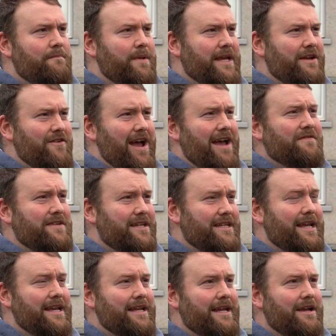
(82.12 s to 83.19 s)
be grafted
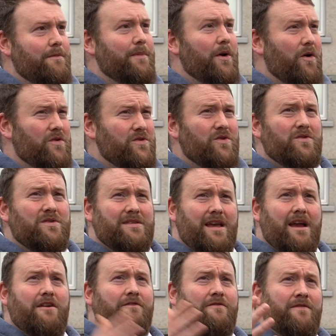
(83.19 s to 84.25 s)
in here, but also
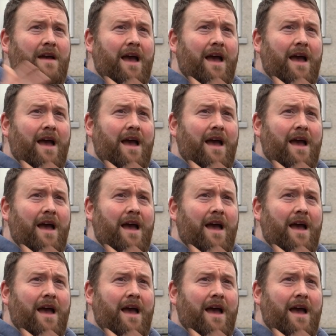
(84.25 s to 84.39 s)
serve